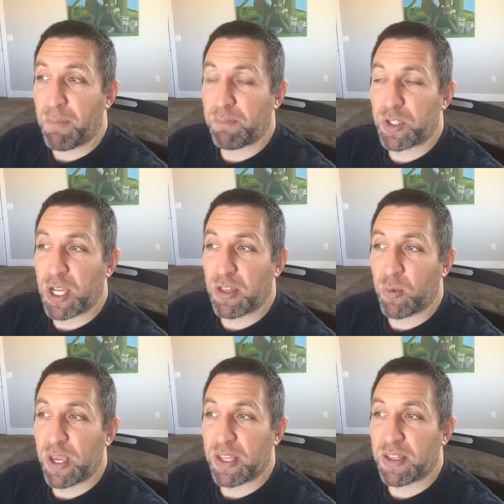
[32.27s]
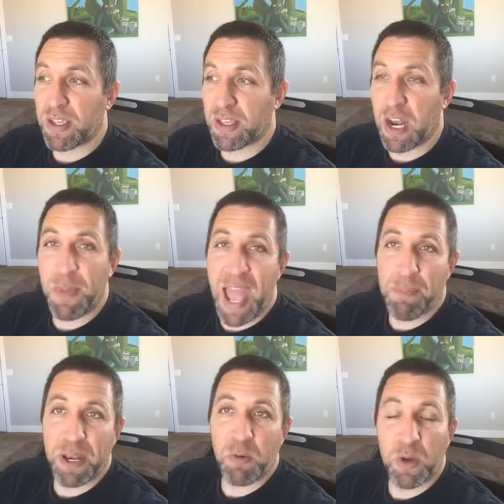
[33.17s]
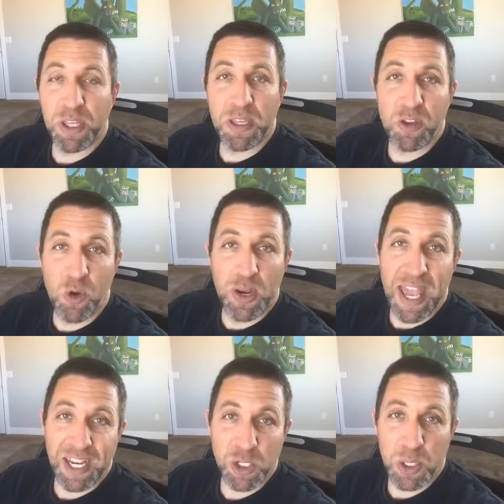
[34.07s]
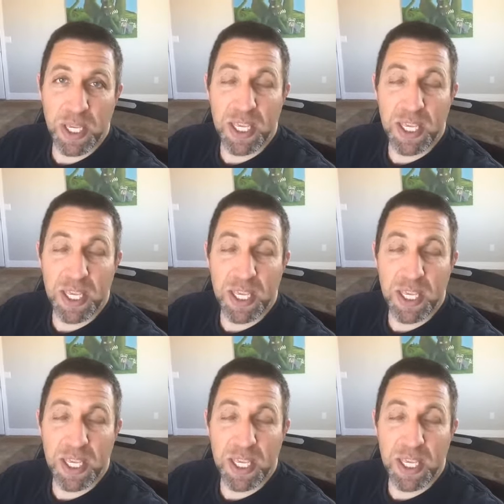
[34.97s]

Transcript: geez Louise, it's going to be happening really soon, actually.